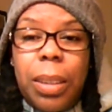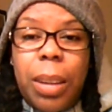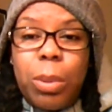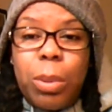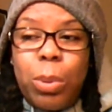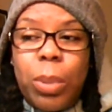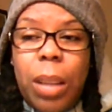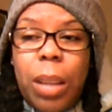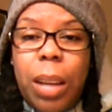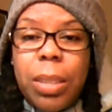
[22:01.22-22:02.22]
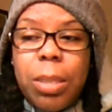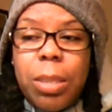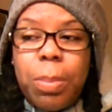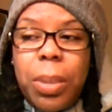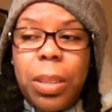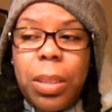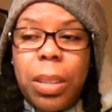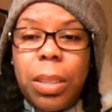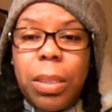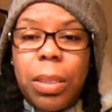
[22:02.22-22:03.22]
I don't do a lot of
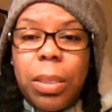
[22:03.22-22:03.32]
spending